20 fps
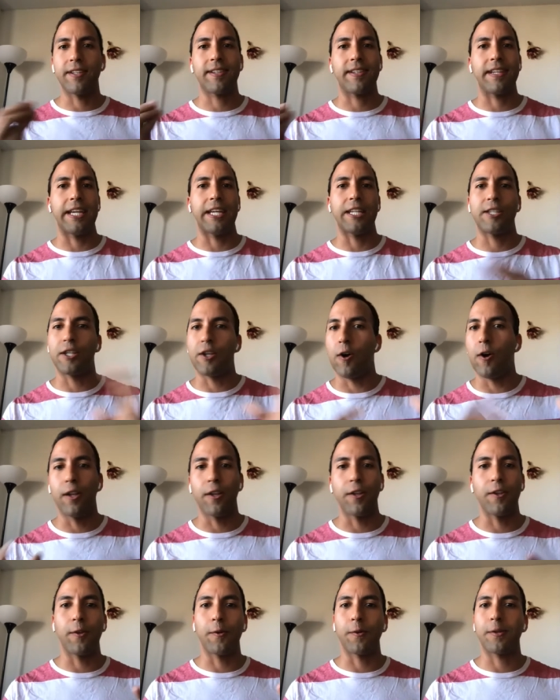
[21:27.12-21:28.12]
stage and all
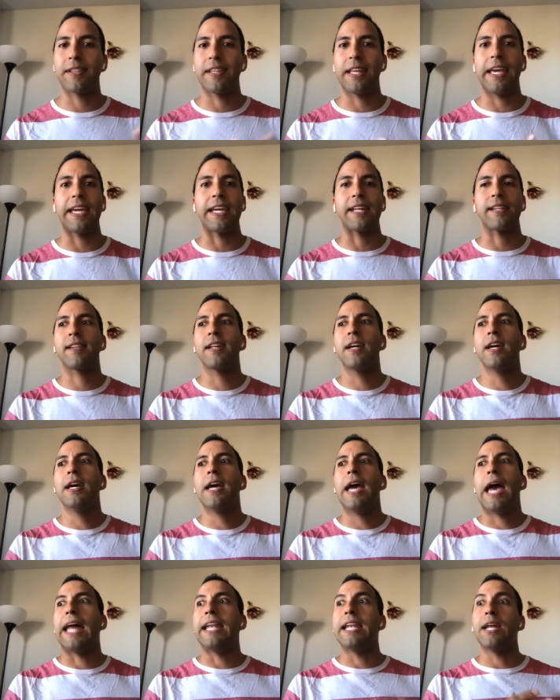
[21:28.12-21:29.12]
of those things.
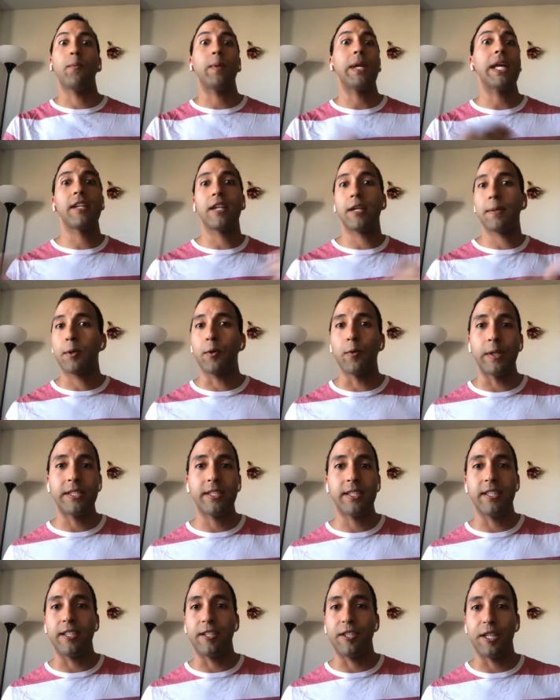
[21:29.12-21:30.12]
And then we ended up going
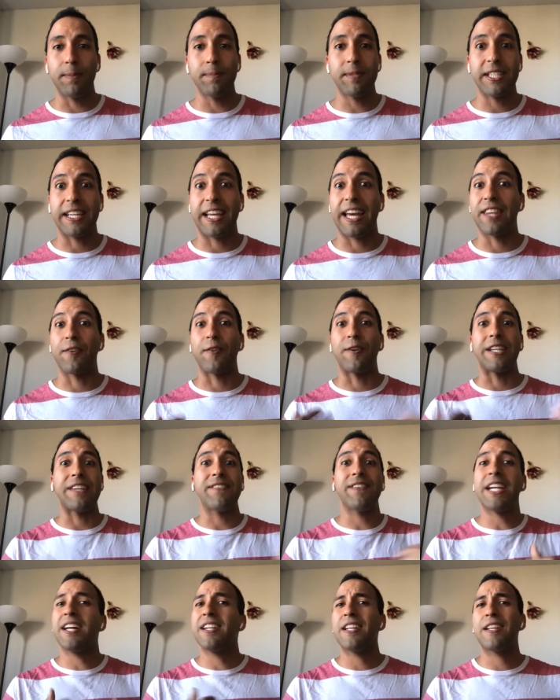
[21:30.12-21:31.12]
to the gym together. And
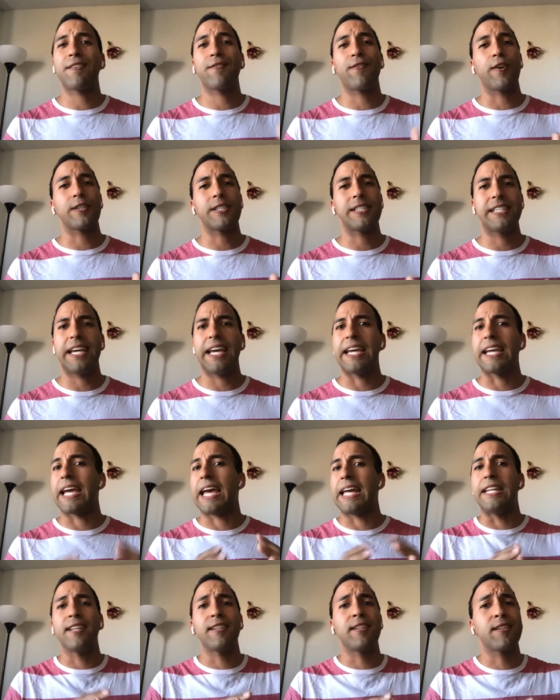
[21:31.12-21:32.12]
even on his first day,
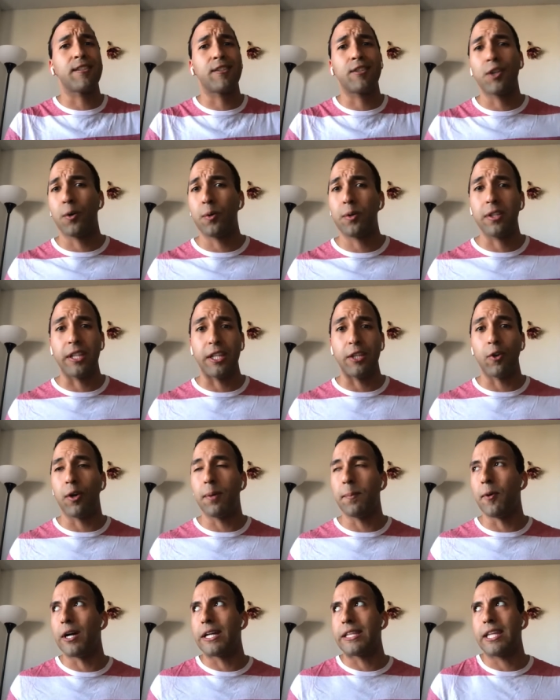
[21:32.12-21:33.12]
and this is totally
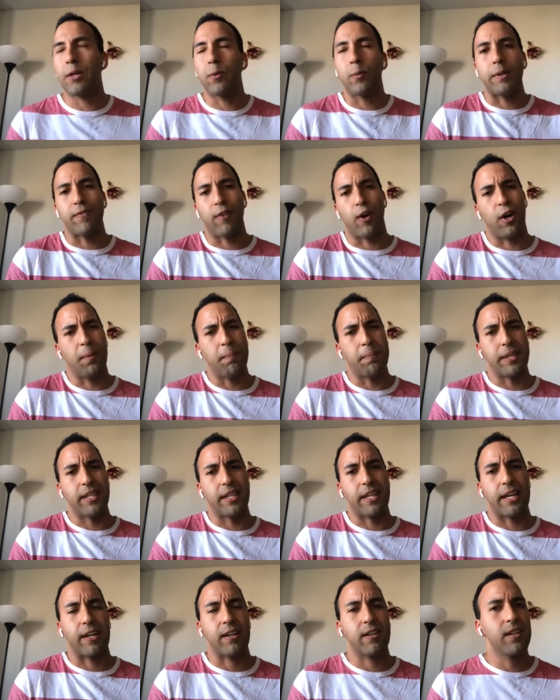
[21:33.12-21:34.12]
normal, I think we've all been
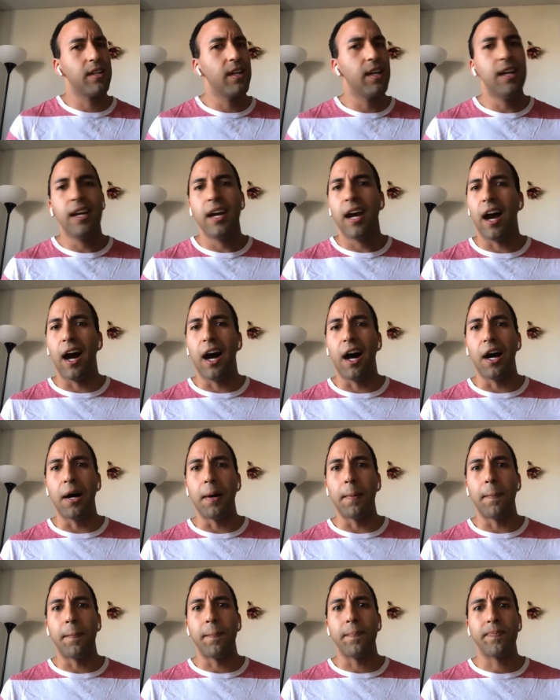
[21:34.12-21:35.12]
there.
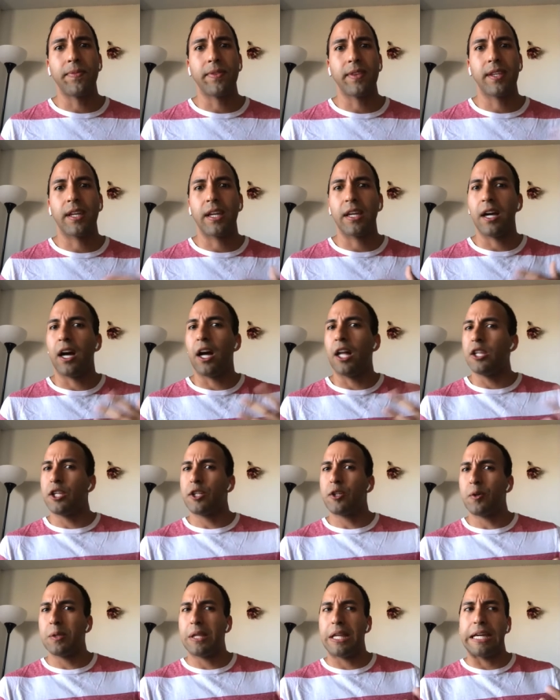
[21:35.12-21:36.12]
Um, a
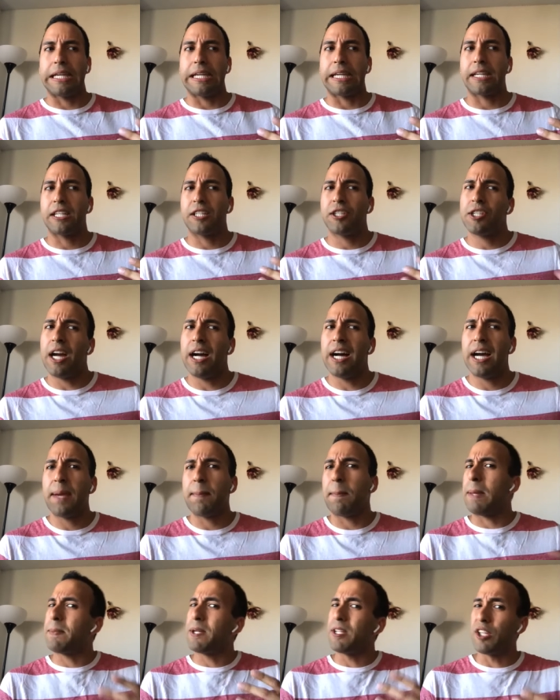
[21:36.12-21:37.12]
little like shy,
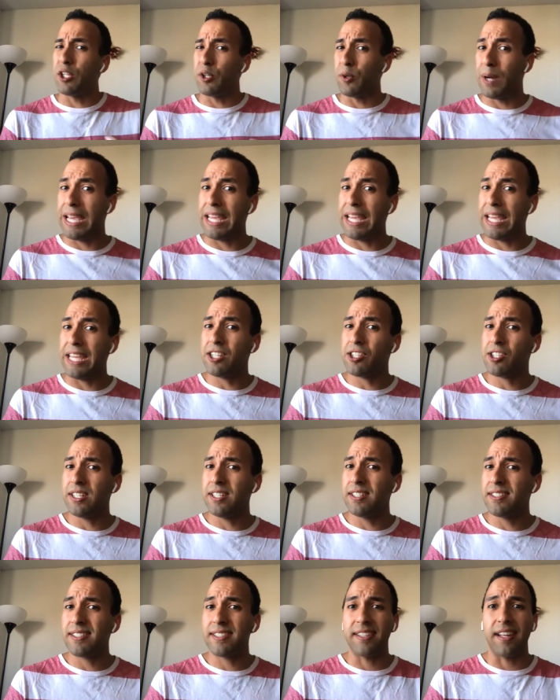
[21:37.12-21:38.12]
maybe a little anxious,